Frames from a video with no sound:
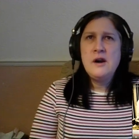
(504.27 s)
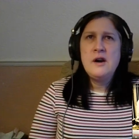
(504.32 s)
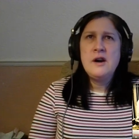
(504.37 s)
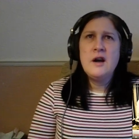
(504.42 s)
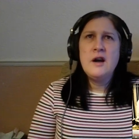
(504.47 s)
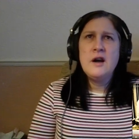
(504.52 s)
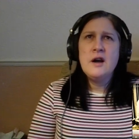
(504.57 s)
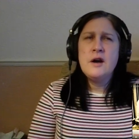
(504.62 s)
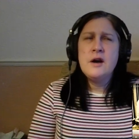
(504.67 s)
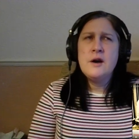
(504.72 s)

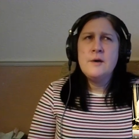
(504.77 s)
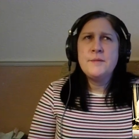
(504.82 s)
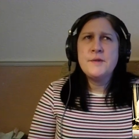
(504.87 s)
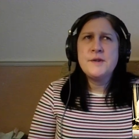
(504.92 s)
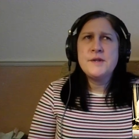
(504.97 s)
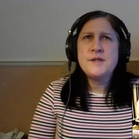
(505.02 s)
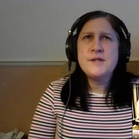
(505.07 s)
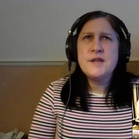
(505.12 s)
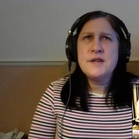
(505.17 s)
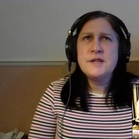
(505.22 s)
The
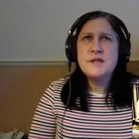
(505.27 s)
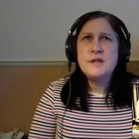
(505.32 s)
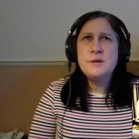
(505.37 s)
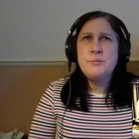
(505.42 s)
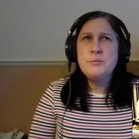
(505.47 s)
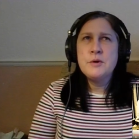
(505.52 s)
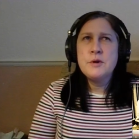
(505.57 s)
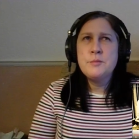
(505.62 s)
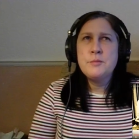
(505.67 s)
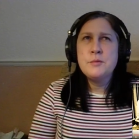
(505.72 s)
second Deep
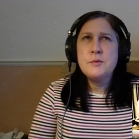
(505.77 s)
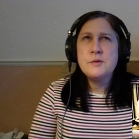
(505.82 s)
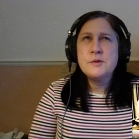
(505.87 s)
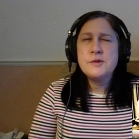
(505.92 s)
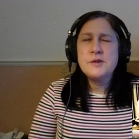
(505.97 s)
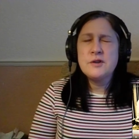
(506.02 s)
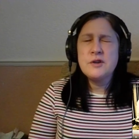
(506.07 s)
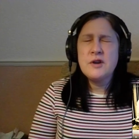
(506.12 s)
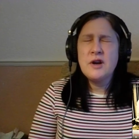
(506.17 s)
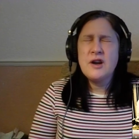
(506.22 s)
Purple
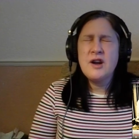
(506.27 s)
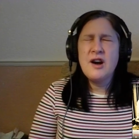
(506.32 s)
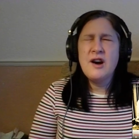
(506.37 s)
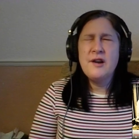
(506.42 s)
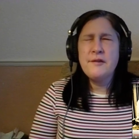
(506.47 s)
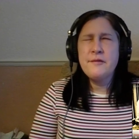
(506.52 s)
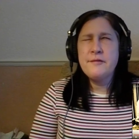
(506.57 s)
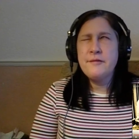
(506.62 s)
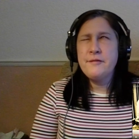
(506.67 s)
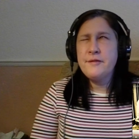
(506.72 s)
song, I
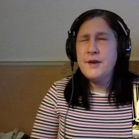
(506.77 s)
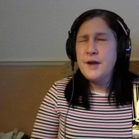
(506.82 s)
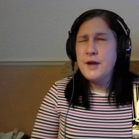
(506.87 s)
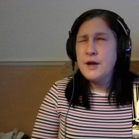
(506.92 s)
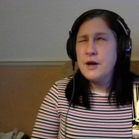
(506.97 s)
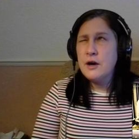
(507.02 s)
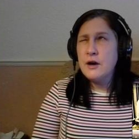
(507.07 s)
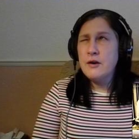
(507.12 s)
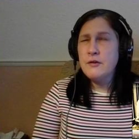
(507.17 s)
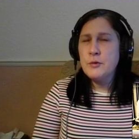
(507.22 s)
can't think
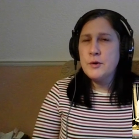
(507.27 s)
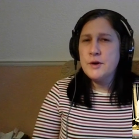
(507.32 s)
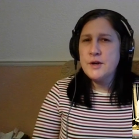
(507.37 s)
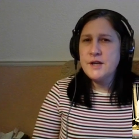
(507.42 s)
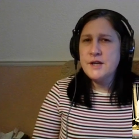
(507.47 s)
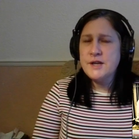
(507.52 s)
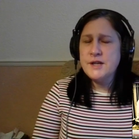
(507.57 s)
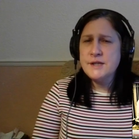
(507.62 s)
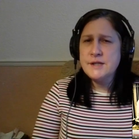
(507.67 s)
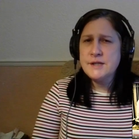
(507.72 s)
of what it
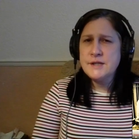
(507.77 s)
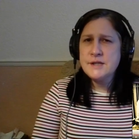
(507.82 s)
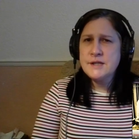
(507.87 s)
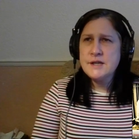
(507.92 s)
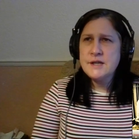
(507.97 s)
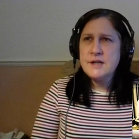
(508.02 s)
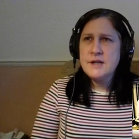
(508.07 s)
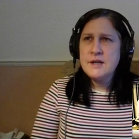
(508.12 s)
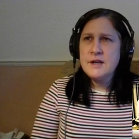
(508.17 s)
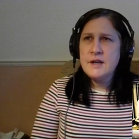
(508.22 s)
is,
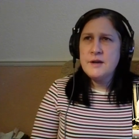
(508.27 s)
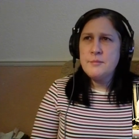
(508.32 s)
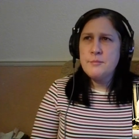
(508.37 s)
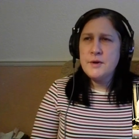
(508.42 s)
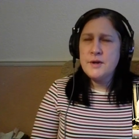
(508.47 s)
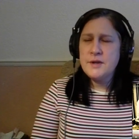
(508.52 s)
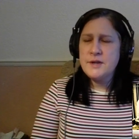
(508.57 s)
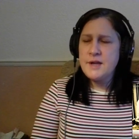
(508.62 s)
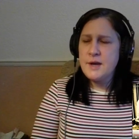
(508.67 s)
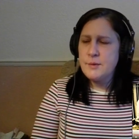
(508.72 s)

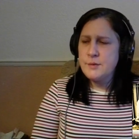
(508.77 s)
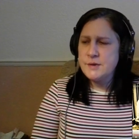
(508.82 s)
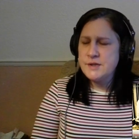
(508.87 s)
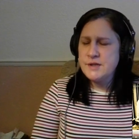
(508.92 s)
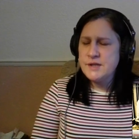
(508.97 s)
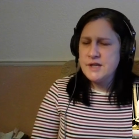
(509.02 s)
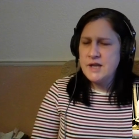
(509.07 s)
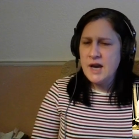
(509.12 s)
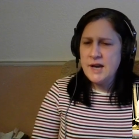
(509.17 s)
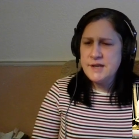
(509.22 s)
but that was in
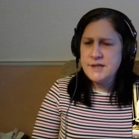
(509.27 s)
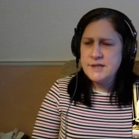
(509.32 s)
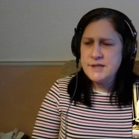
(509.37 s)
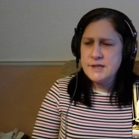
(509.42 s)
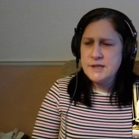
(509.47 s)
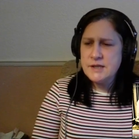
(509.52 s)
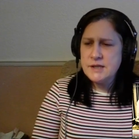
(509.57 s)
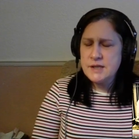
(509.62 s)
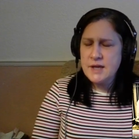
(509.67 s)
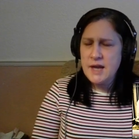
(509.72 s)
the
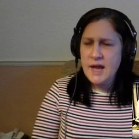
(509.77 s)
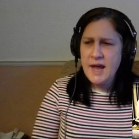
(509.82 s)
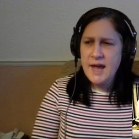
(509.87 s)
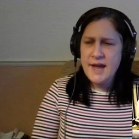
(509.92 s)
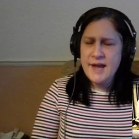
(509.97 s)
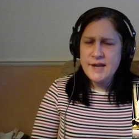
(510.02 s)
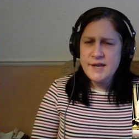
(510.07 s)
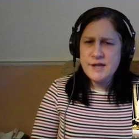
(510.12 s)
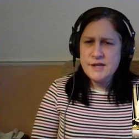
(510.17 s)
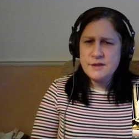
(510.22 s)
80s.
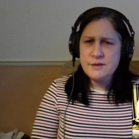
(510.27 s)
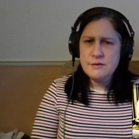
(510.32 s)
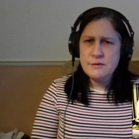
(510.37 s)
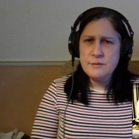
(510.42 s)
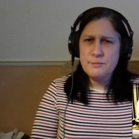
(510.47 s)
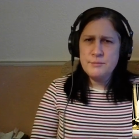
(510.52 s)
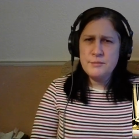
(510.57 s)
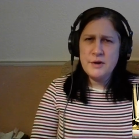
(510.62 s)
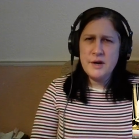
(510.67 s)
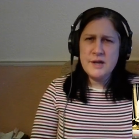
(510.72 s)
And
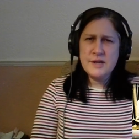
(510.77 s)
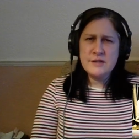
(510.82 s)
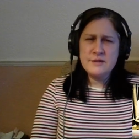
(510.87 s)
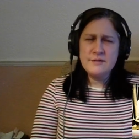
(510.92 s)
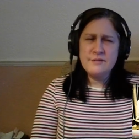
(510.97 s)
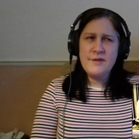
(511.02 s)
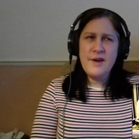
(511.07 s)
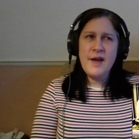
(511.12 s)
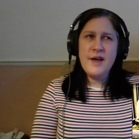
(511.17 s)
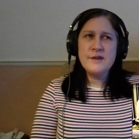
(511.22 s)
prior to
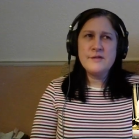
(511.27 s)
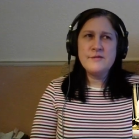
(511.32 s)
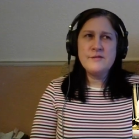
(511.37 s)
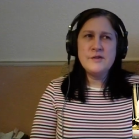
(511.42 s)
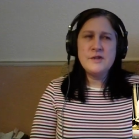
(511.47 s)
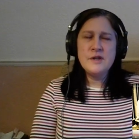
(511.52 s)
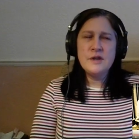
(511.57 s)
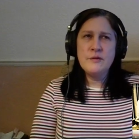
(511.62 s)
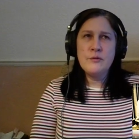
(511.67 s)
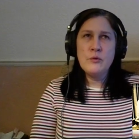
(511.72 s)
that,
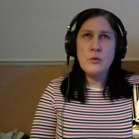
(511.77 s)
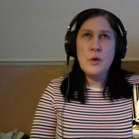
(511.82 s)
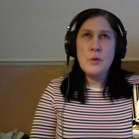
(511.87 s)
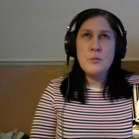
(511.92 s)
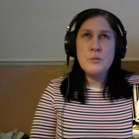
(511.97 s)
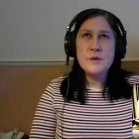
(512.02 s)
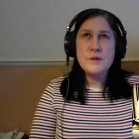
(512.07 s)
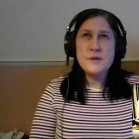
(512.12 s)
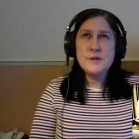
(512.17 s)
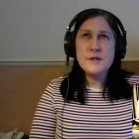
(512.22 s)
the other one
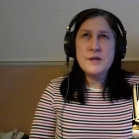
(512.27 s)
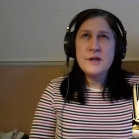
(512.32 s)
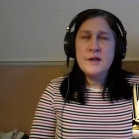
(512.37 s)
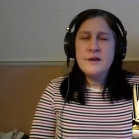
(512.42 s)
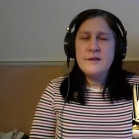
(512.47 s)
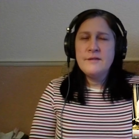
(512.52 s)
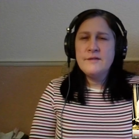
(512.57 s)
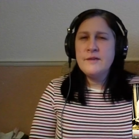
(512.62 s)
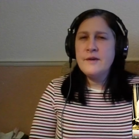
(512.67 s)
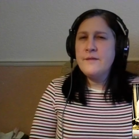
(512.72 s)
was
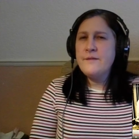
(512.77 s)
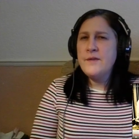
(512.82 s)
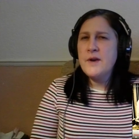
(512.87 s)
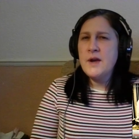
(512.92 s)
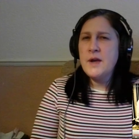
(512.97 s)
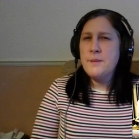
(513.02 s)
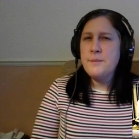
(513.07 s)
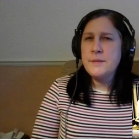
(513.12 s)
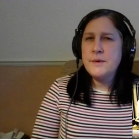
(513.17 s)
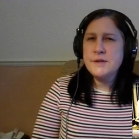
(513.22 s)
the
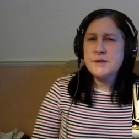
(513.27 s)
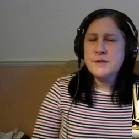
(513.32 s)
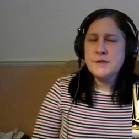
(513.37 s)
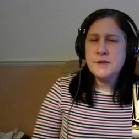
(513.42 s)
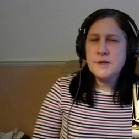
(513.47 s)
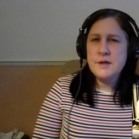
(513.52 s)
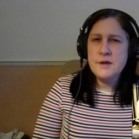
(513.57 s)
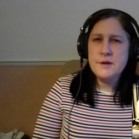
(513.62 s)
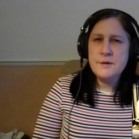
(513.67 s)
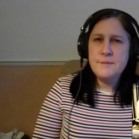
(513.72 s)
famous
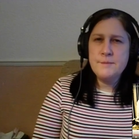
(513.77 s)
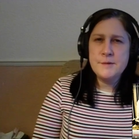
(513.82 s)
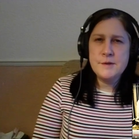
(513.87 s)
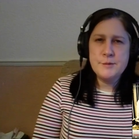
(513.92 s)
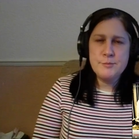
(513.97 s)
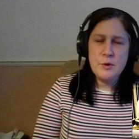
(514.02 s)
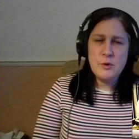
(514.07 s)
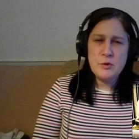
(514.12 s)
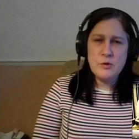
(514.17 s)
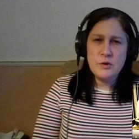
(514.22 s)

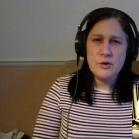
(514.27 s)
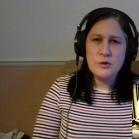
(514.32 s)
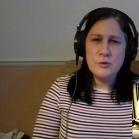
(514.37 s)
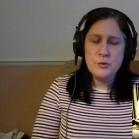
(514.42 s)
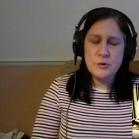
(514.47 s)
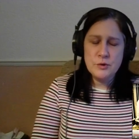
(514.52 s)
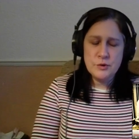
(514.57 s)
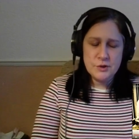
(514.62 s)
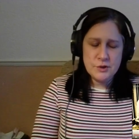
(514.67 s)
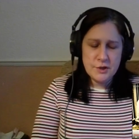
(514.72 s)
Smoke on the
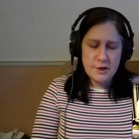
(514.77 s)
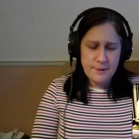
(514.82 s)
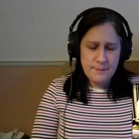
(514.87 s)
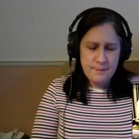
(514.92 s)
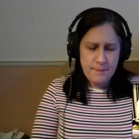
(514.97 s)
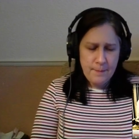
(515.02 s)
Water.